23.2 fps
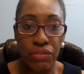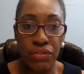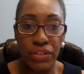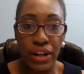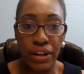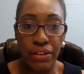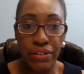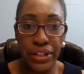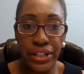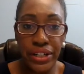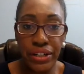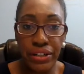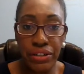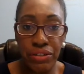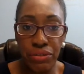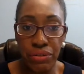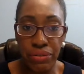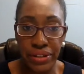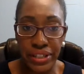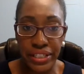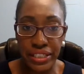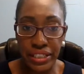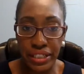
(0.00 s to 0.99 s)
very good
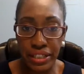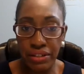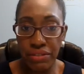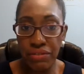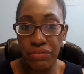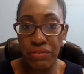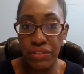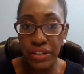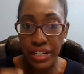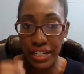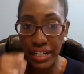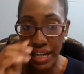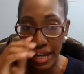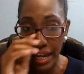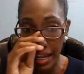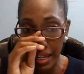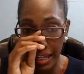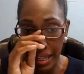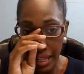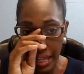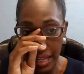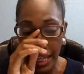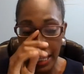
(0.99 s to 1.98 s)
reason for
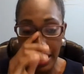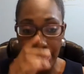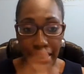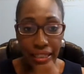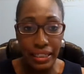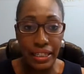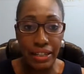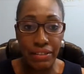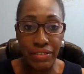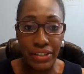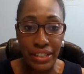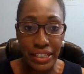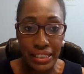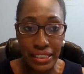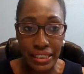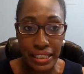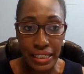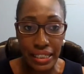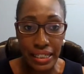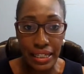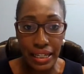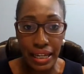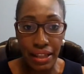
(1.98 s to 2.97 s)
not living
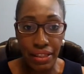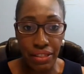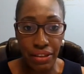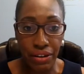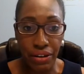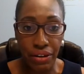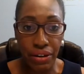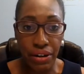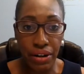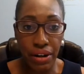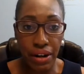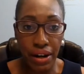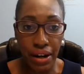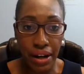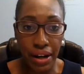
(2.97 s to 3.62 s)
together.